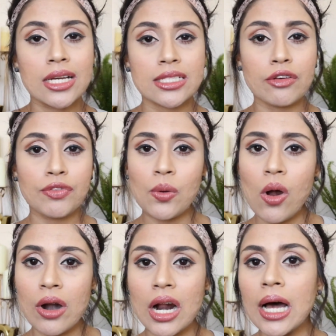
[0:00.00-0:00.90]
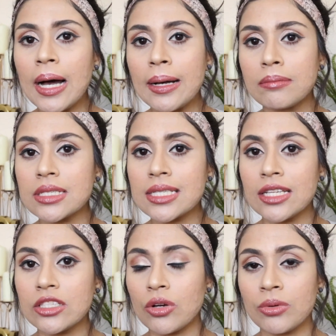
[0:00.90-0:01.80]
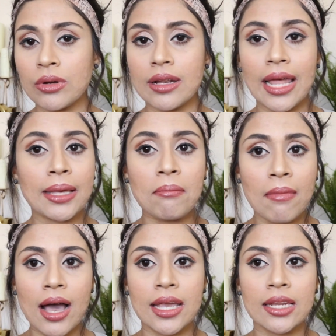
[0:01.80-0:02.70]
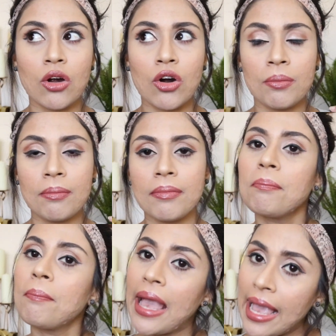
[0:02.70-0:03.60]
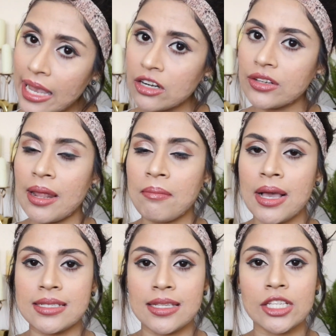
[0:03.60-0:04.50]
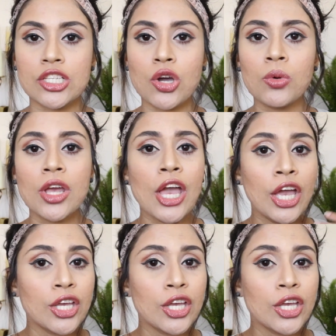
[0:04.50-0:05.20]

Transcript: So if you are a skin tone like mine or paler than my skin tone,